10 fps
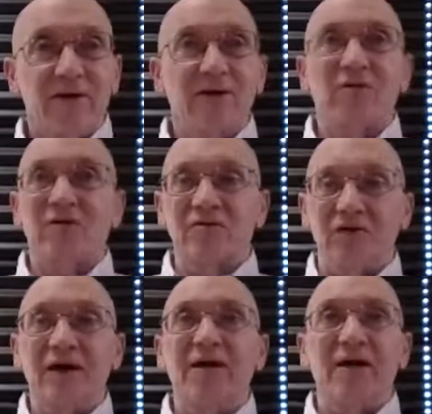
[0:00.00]
In other words,
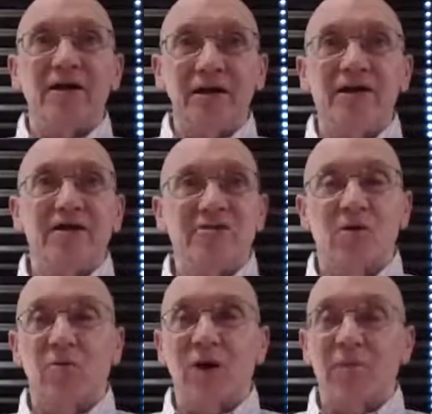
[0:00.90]
finding a need that
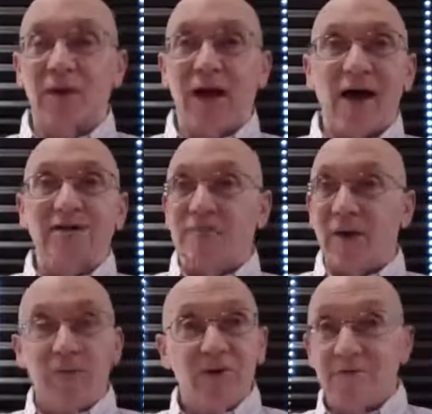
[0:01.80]
someone has.
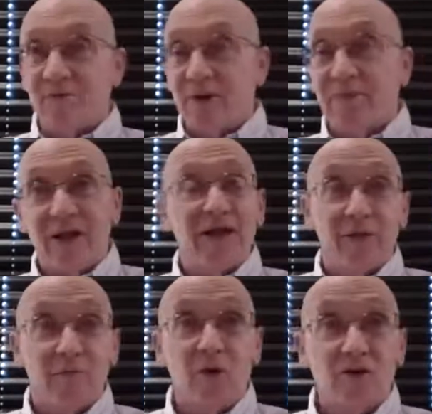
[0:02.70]
Maybe they need
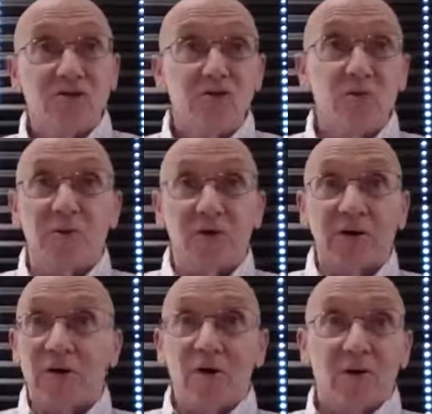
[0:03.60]
a bowl of soup or
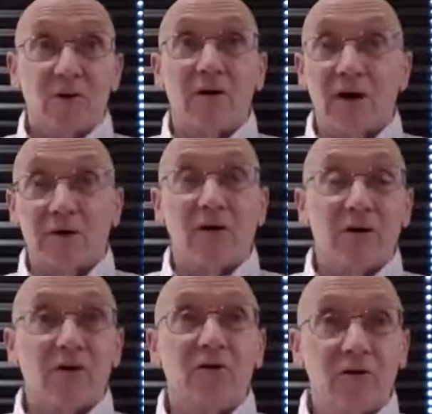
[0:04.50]
an
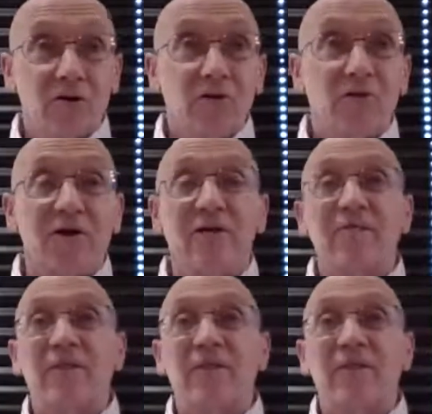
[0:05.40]
article of clothing.